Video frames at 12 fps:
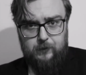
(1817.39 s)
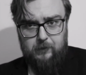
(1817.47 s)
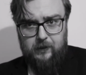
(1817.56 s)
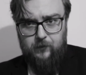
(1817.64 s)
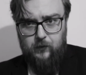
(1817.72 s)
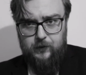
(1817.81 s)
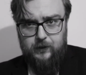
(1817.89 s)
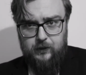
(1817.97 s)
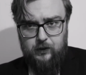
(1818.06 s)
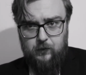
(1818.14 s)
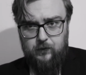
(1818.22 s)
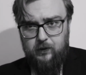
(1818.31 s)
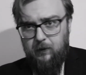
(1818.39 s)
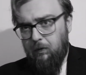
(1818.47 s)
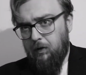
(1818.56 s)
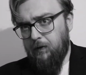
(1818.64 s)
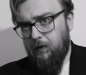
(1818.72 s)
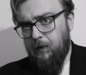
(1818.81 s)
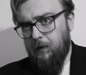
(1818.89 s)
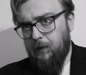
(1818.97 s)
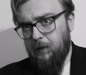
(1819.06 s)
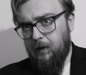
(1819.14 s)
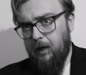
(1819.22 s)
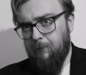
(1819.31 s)
My voice is usually what
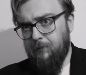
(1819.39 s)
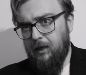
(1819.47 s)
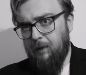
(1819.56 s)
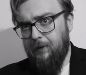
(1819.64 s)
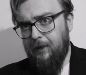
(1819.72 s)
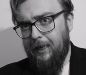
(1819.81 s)
comes up